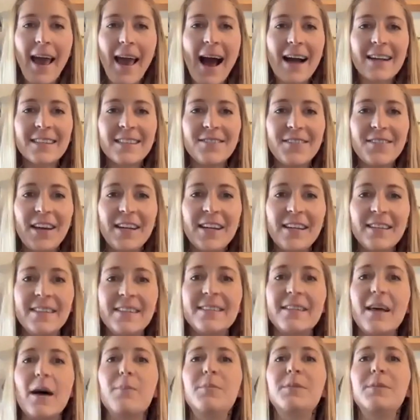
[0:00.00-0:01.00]
activated
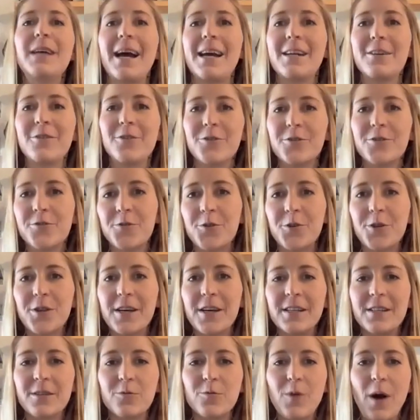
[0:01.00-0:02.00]
subtitles for
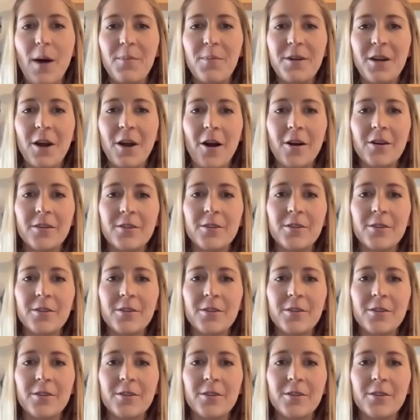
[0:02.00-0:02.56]
this webinar.